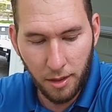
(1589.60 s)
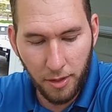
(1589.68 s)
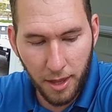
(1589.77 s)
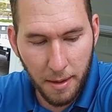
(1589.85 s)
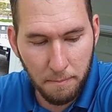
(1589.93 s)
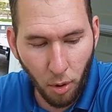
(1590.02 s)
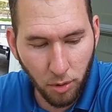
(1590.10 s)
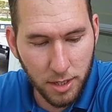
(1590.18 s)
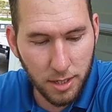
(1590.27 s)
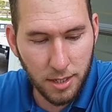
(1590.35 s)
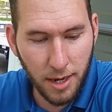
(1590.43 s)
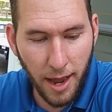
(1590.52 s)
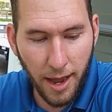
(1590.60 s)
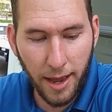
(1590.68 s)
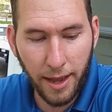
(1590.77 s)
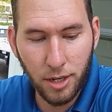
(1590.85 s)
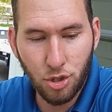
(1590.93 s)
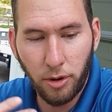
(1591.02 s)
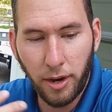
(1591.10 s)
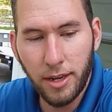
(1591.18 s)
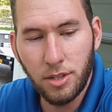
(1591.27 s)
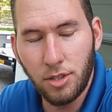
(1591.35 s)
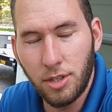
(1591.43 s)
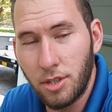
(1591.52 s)
The bolts, I
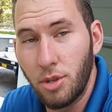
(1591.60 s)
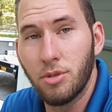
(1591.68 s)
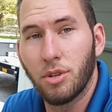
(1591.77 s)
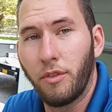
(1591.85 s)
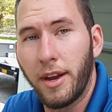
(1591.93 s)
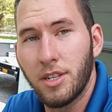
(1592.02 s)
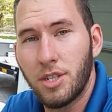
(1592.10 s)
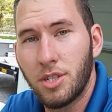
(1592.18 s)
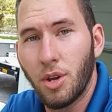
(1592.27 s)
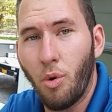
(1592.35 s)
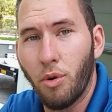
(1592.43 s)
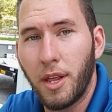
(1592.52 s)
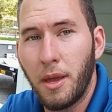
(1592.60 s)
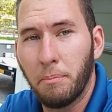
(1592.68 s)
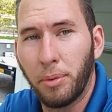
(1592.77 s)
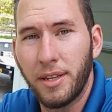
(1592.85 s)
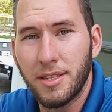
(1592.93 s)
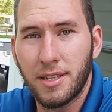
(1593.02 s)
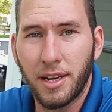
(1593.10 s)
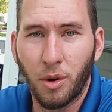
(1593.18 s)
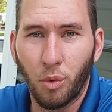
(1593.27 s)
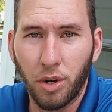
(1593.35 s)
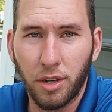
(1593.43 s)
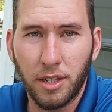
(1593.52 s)
tried to just use a wrench to hold it in place, didn't
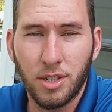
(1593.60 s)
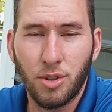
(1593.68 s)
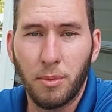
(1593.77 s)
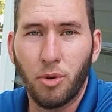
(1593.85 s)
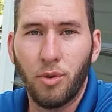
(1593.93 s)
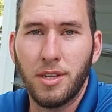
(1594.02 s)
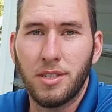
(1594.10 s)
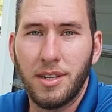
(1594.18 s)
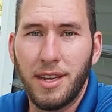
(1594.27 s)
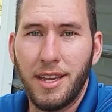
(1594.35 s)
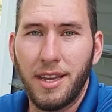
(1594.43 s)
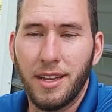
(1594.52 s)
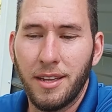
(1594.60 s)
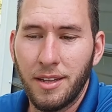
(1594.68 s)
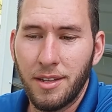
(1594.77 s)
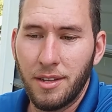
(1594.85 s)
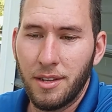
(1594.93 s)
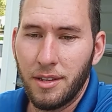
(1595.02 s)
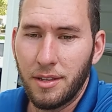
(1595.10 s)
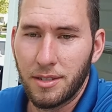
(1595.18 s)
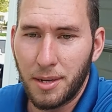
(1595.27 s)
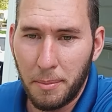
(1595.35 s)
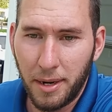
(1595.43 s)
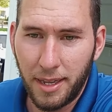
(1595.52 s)
work, so I'm going to need
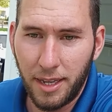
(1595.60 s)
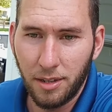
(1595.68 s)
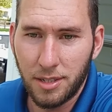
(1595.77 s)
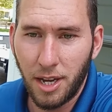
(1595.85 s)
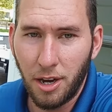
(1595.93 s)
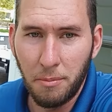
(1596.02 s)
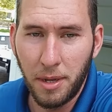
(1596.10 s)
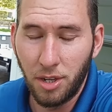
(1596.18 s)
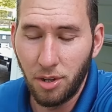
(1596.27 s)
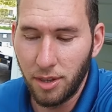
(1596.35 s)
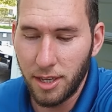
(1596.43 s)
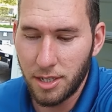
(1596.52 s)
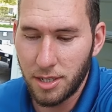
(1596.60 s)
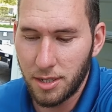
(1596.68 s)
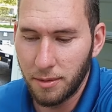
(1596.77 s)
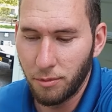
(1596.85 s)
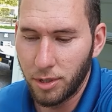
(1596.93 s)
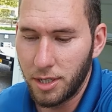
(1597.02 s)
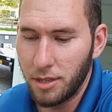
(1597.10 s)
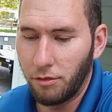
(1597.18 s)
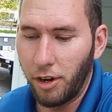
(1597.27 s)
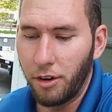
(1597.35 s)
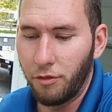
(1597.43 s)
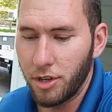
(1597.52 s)
somebody here to help me do this, which is
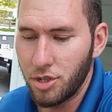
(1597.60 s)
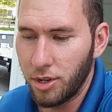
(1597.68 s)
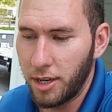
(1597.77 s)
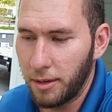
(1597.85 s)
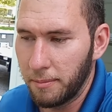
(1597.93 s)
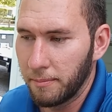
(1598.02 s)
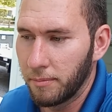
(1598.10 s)
very frustrating.